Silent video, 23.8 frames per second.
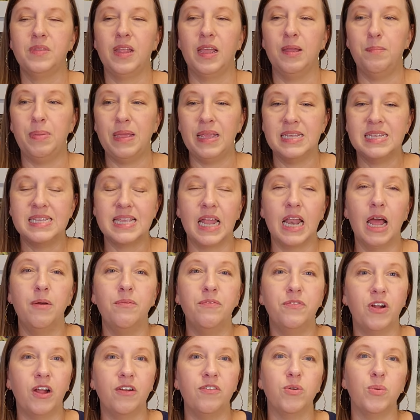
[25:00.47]
and be set
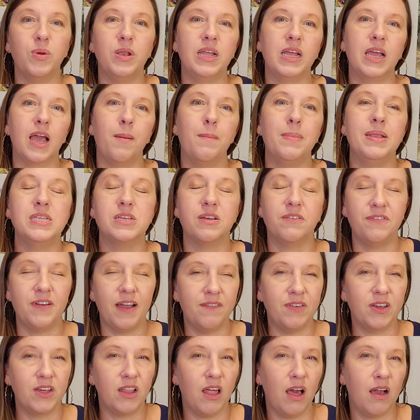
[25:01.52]
up for everyone to come until
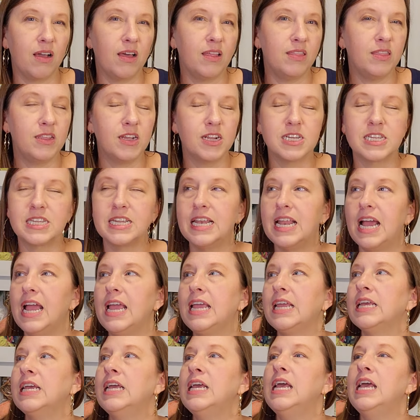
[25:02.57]
5 o'clock on Thursday
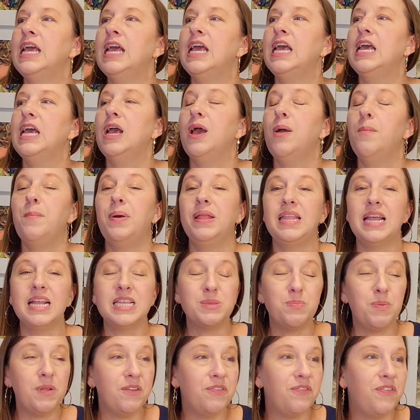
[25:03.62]
night. But
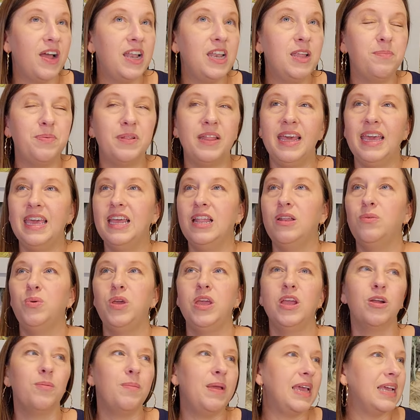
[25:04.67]
that's been fun to plan.
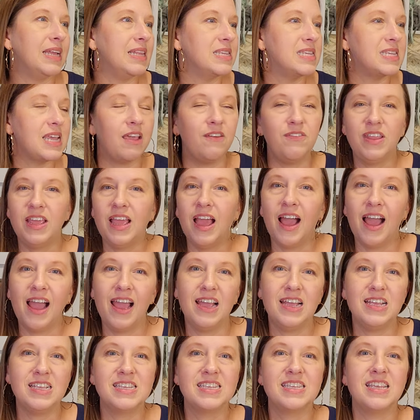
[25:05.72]
We are making safety
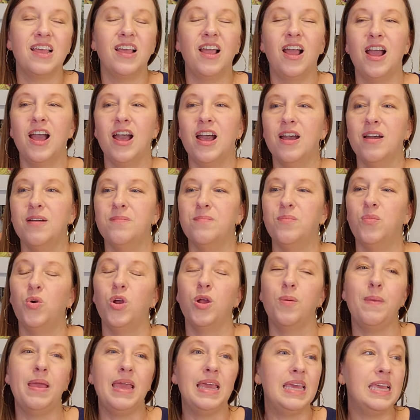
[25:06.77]
eyes.
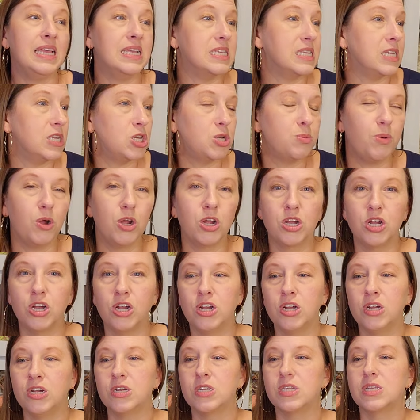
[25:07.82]
We're making stitch
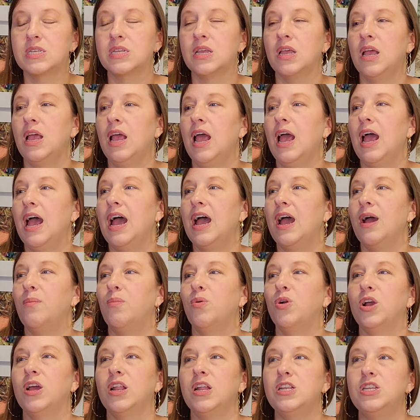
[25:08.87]
markers.
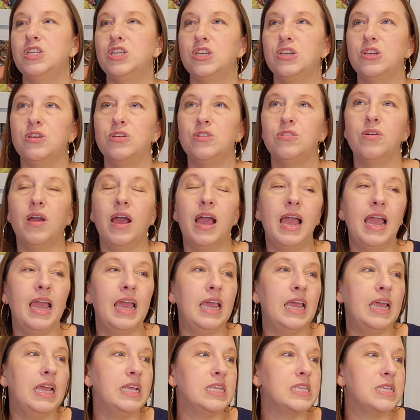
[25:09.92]
We're going to do
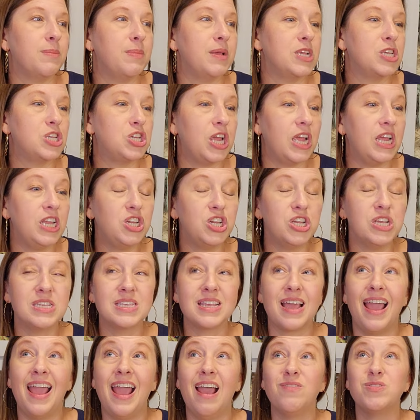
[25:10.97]
some exchanges.
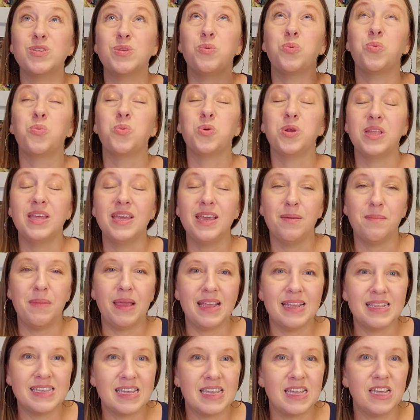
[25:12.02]
I have some really
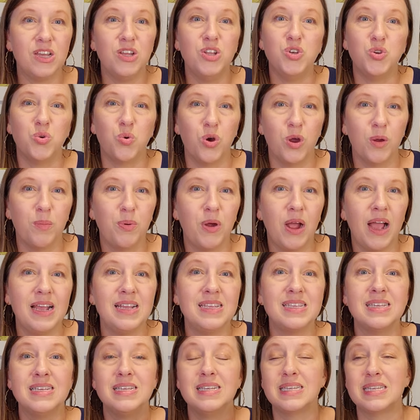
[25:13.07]
amazing door
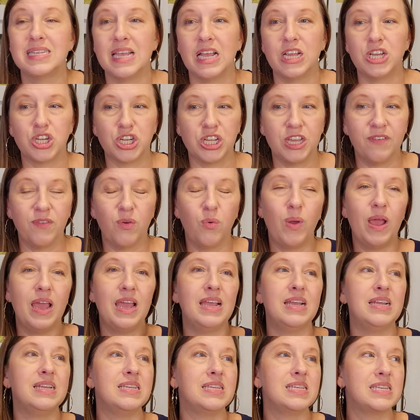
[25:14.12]
prizes /
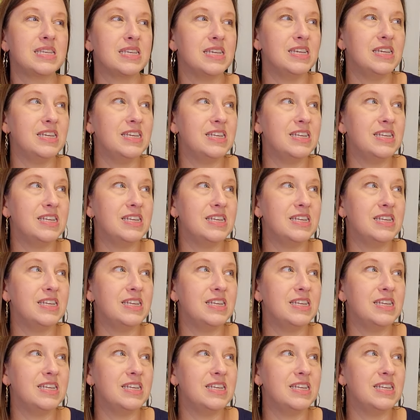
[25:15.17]
giveaways